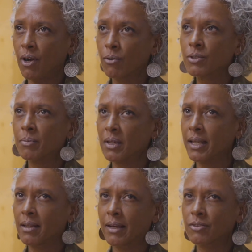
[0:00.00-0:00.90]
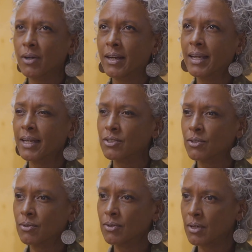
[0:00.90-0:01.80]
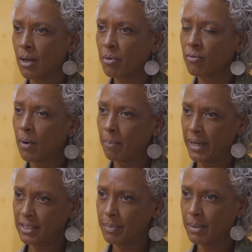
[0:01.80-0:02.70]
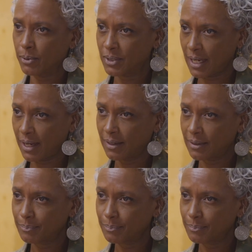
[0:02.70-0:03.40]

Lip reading: ultimately in trying to get to the nub of what makes people tick.